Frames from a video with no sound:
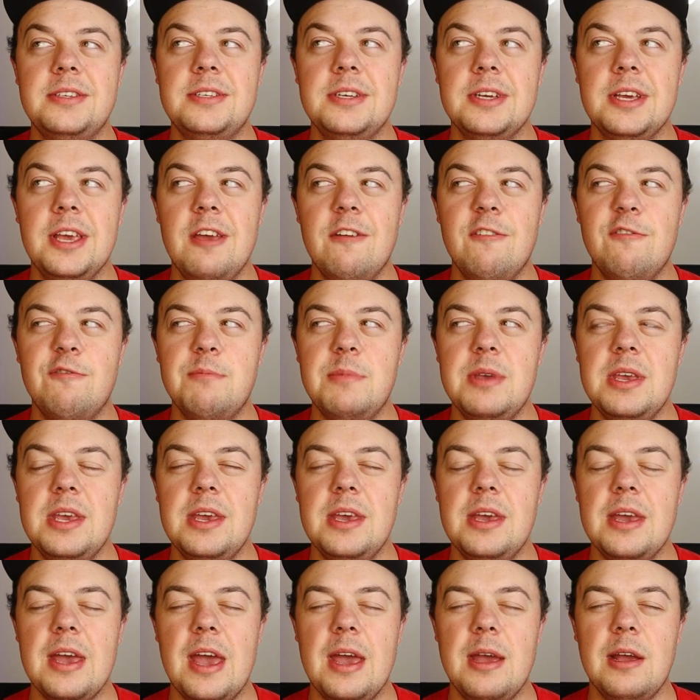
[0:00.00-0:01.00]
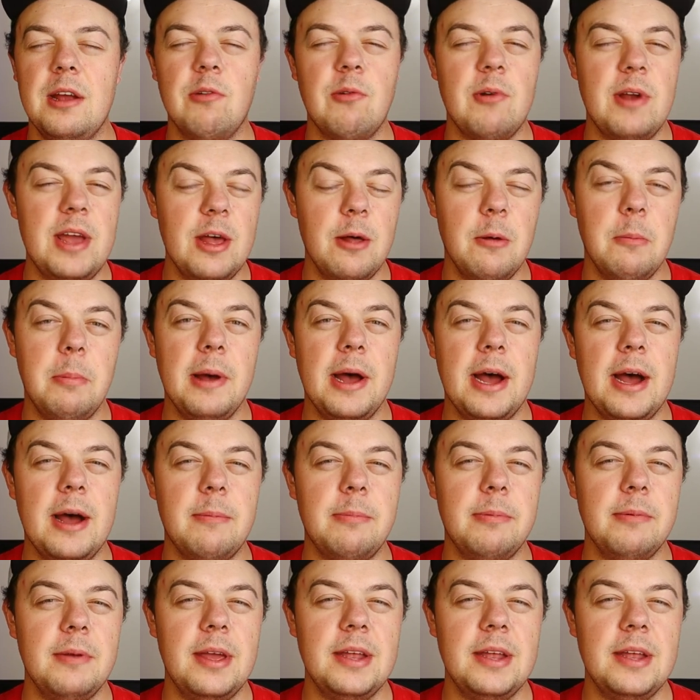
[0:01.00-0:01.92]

to give me a Grail Pop